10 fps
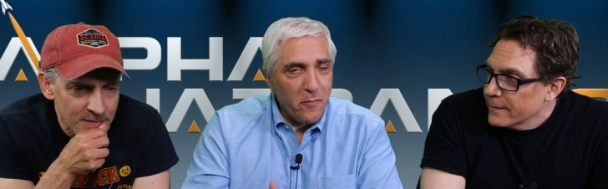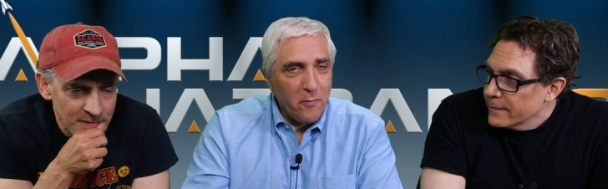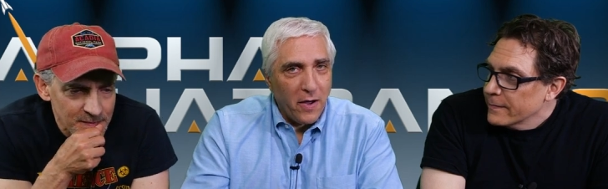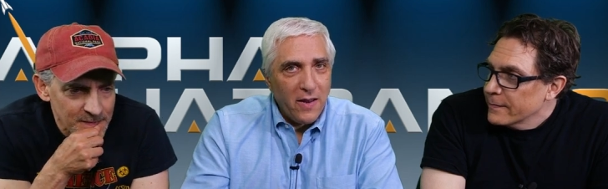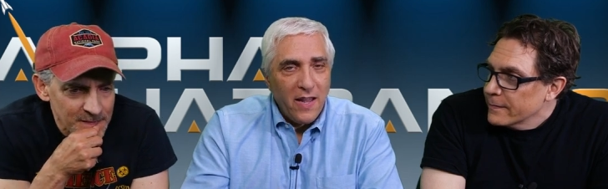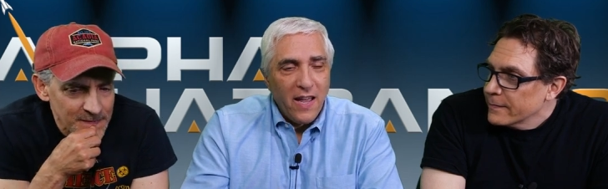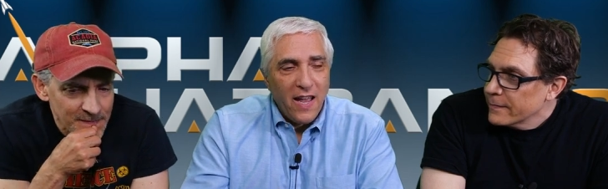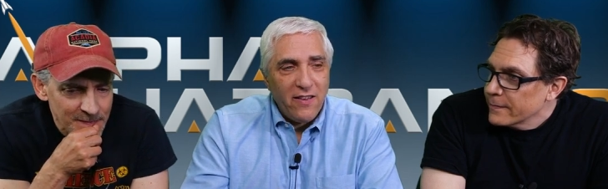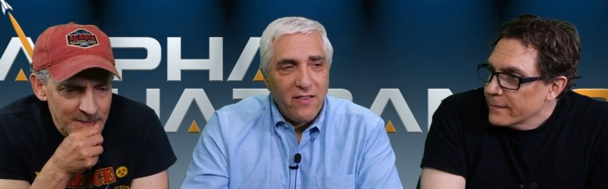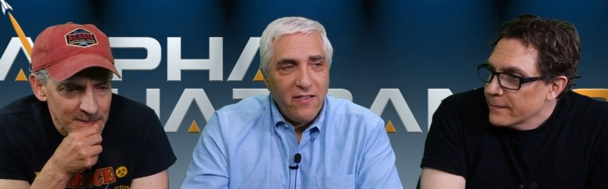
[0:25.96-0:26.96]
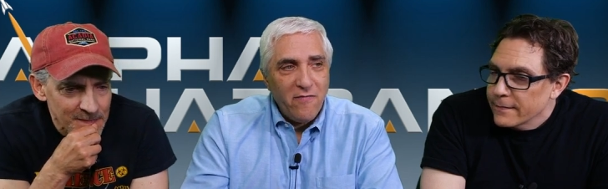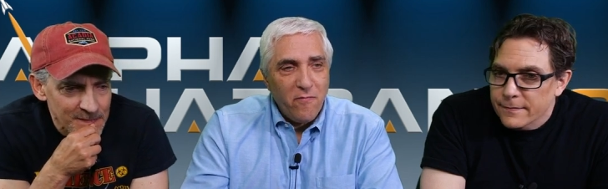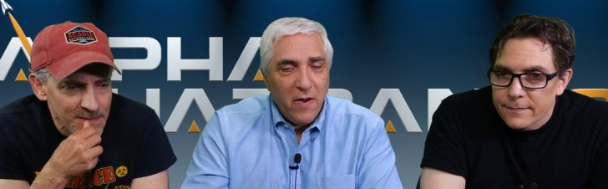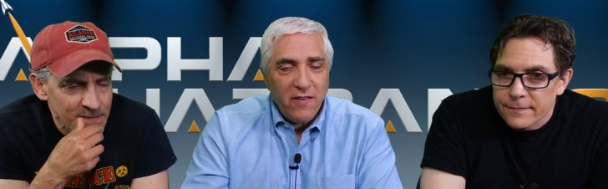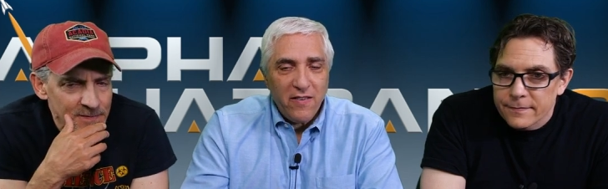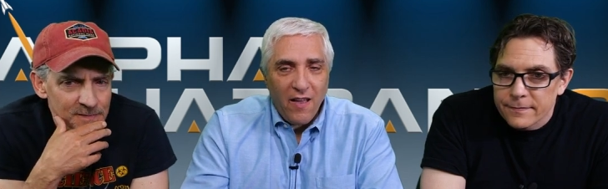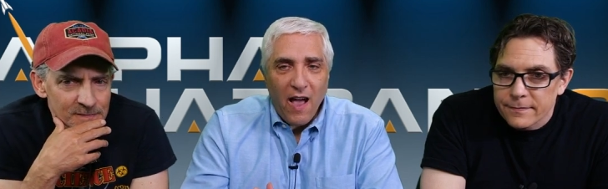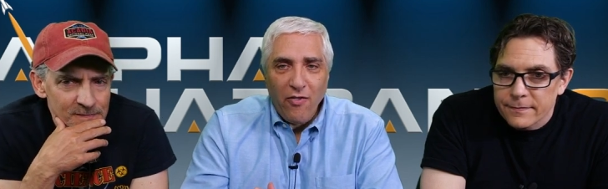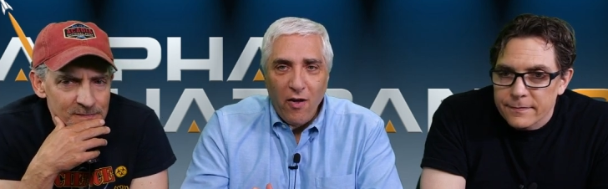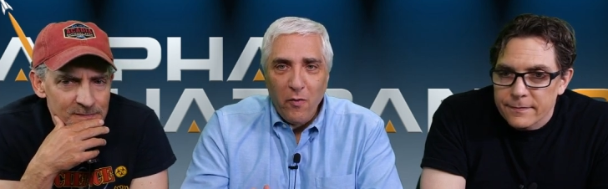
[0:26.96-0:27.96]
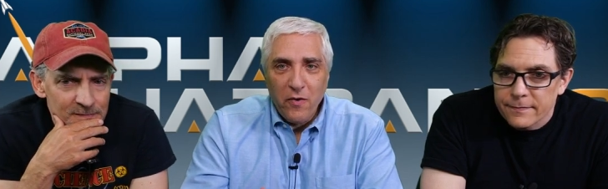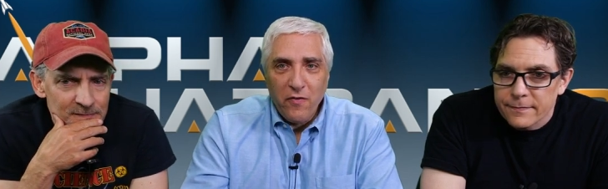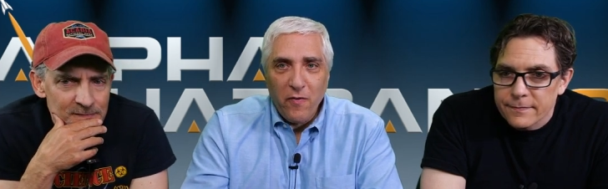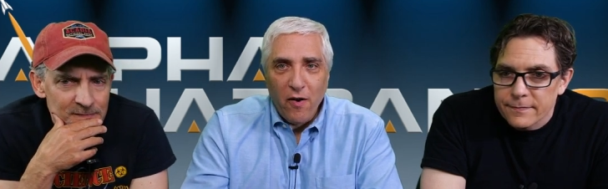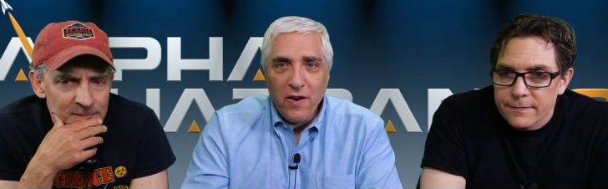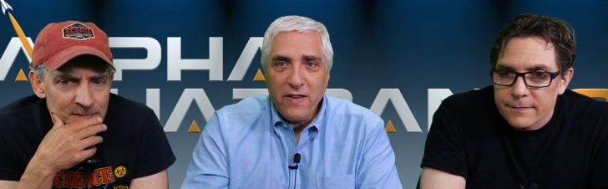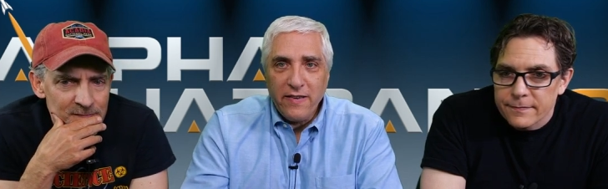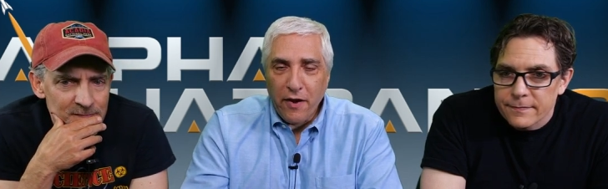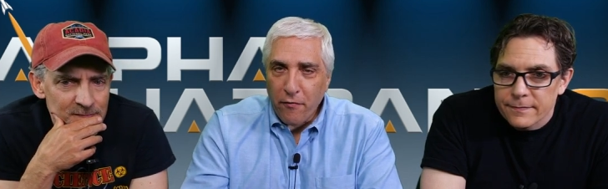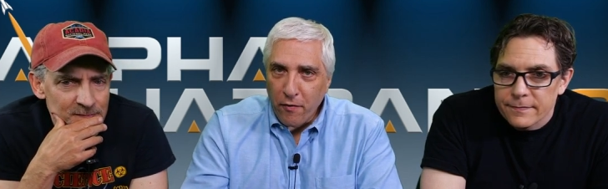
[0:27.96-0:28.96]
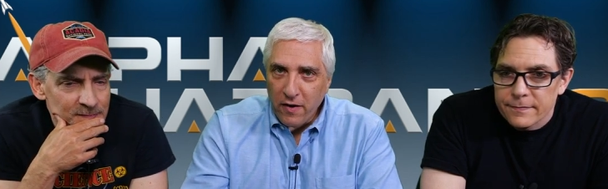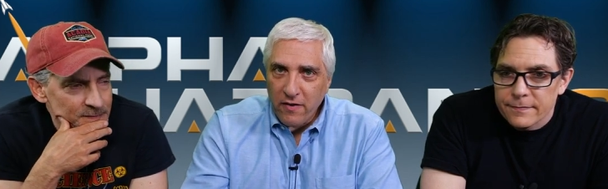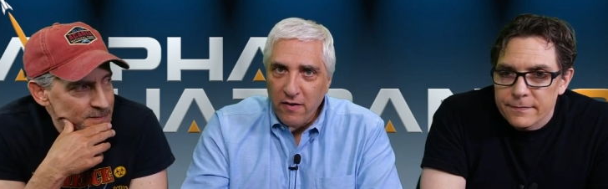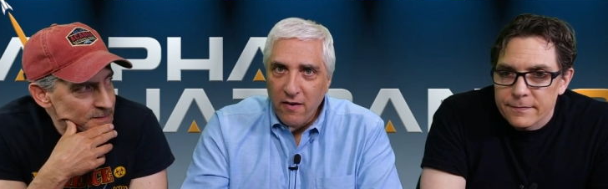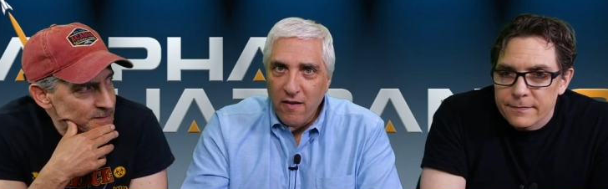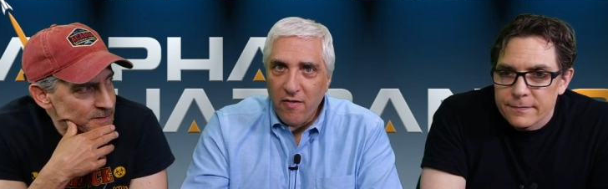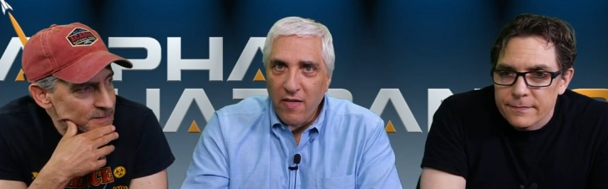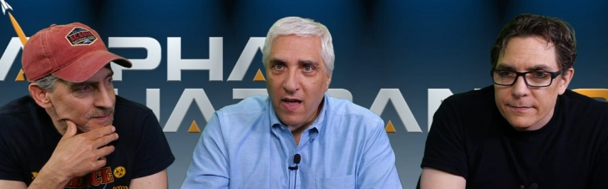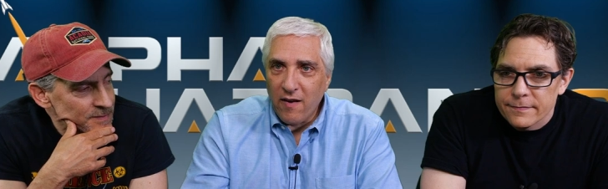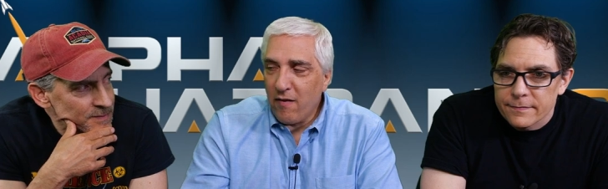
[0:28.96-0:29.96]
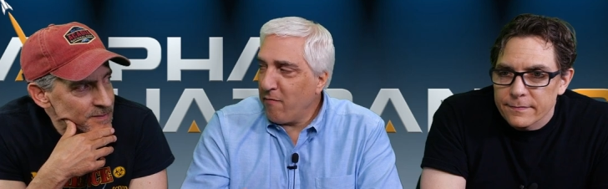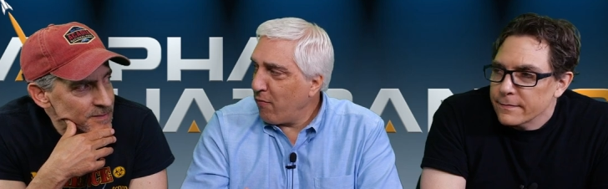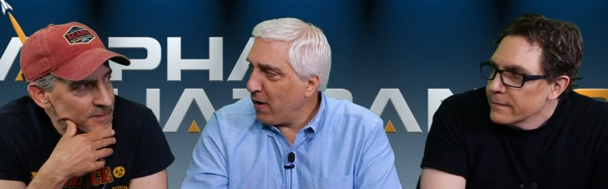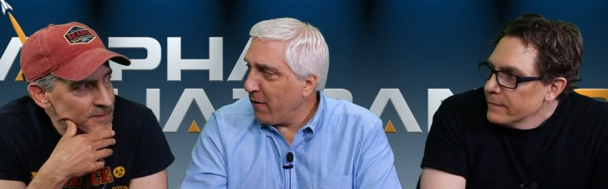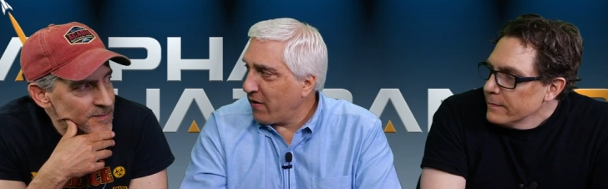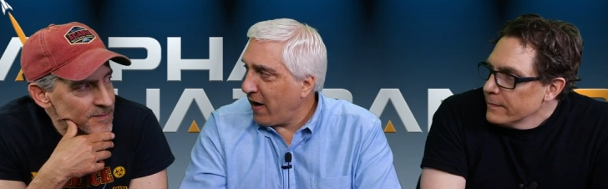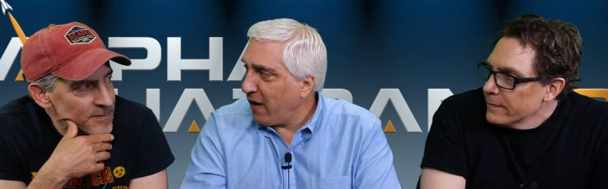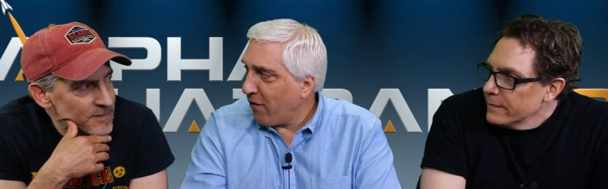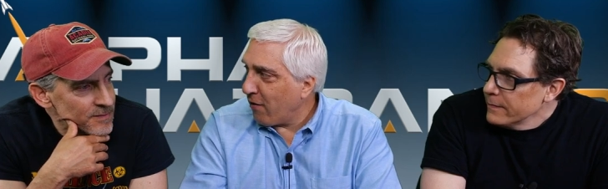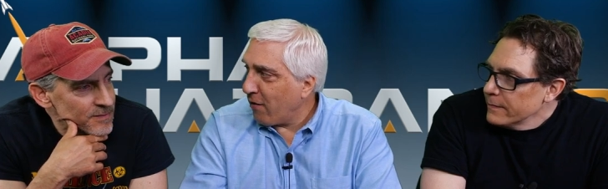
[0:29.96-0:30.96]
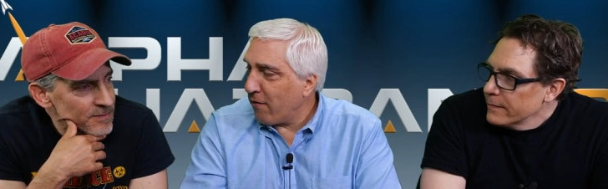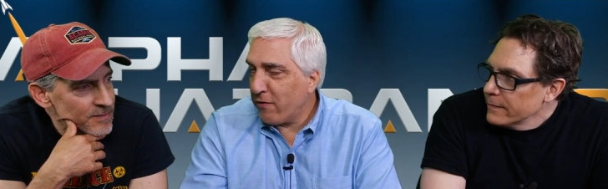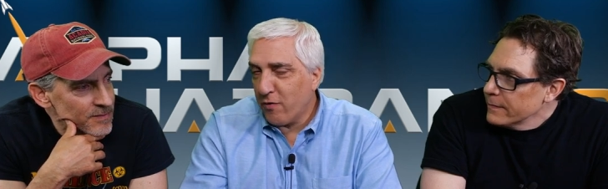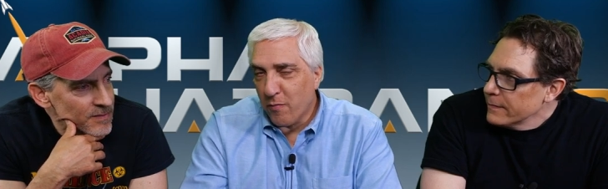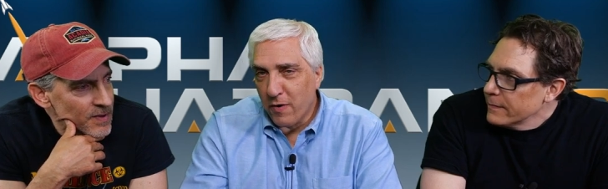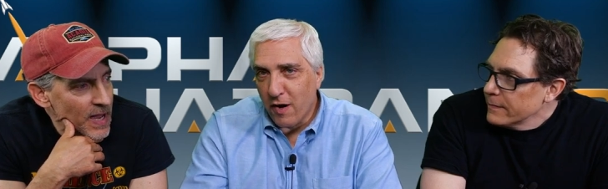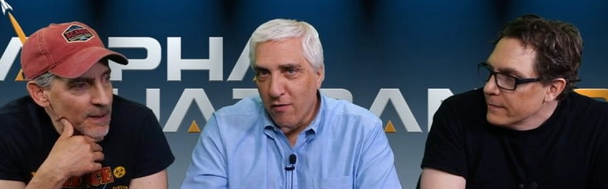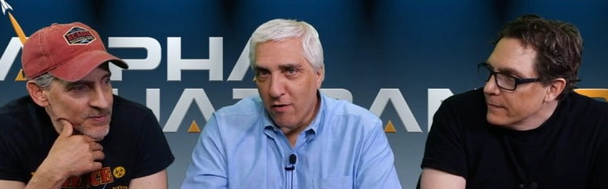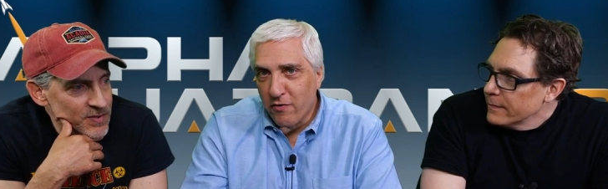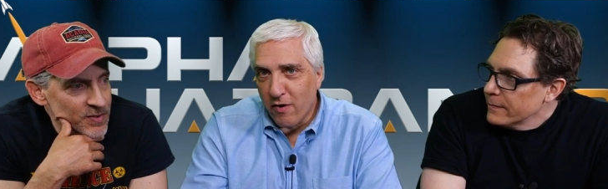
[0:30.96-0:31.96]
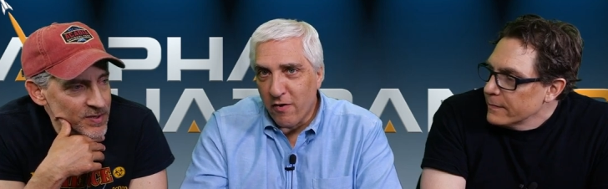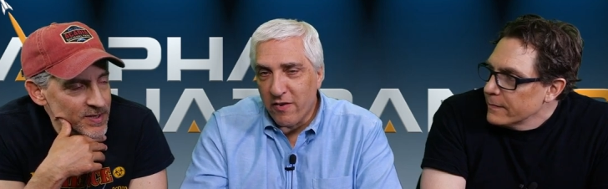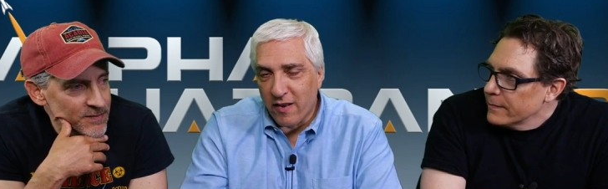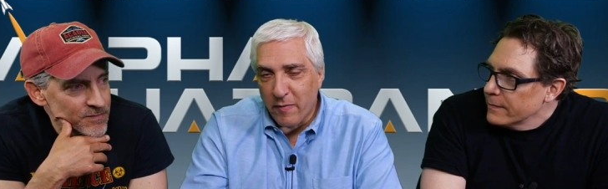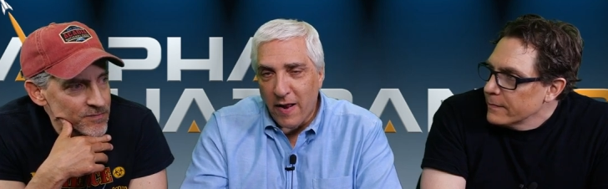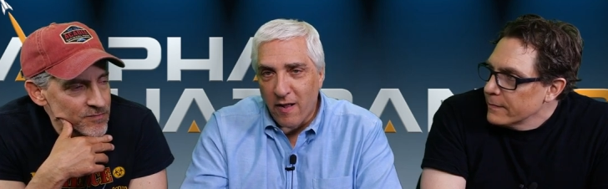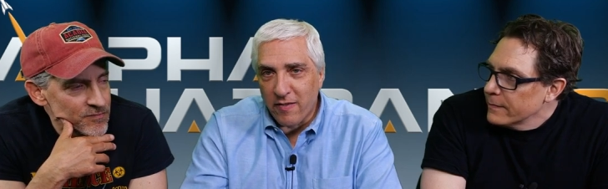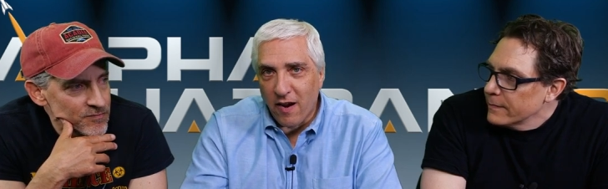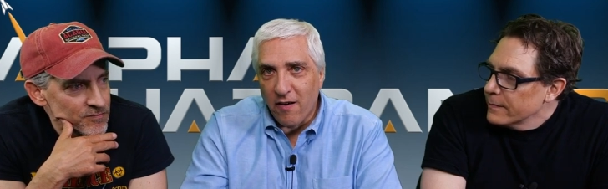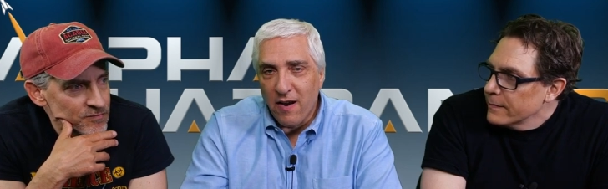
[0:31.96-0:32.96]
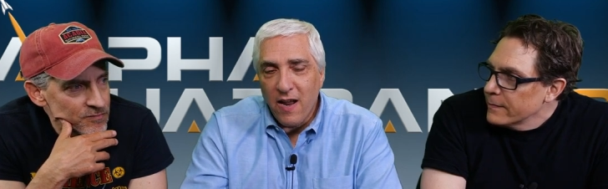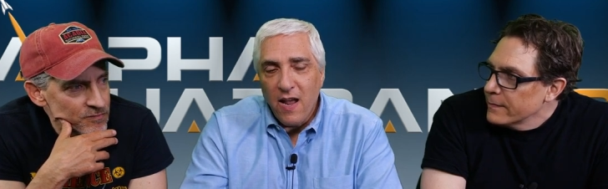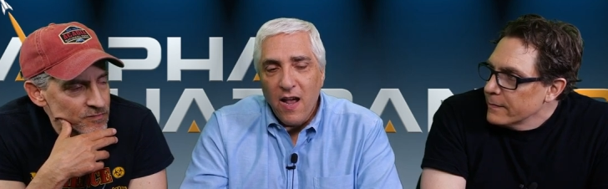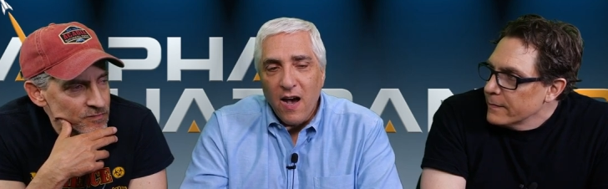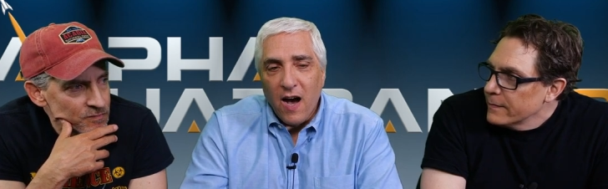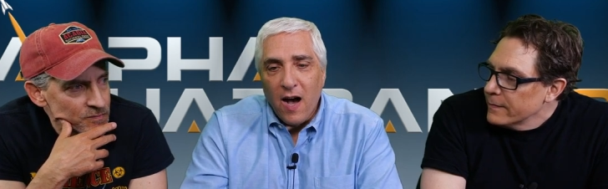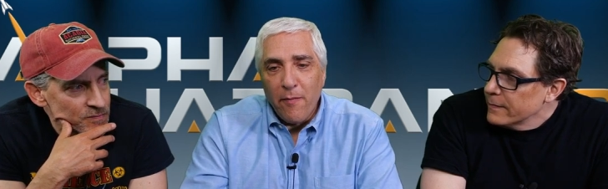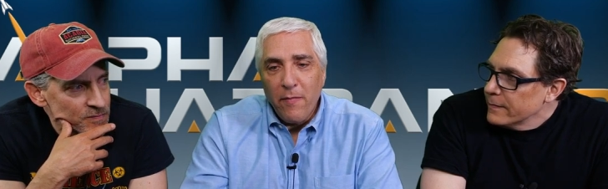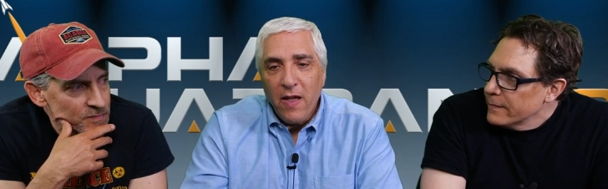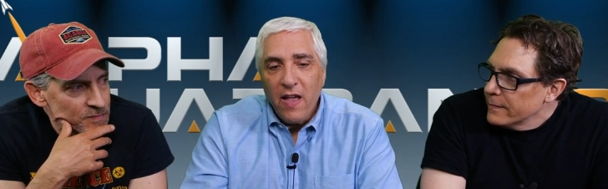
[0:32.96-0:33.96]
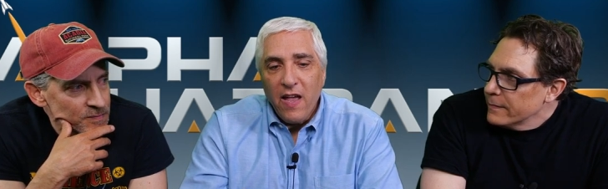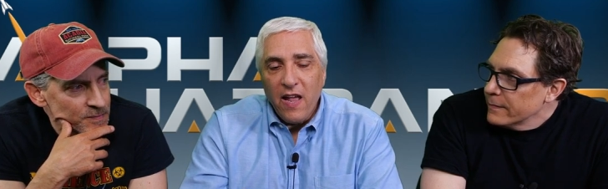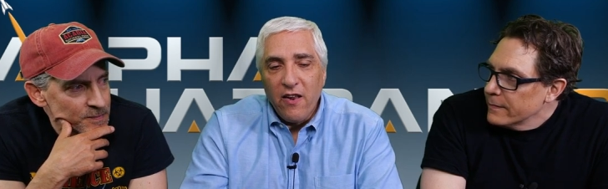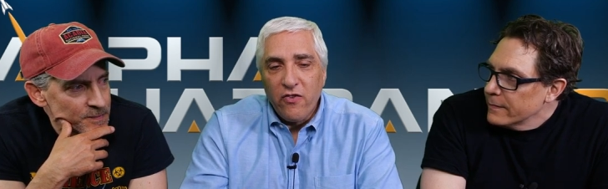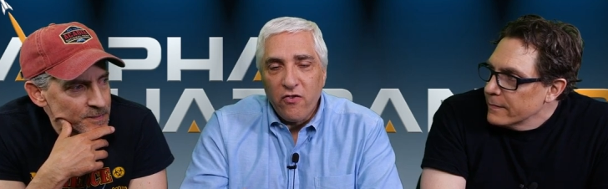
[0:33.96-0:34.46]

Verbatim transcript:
Speaker 1: but it's I thought it was very different than pretty much any other superhero series that's been out there. It is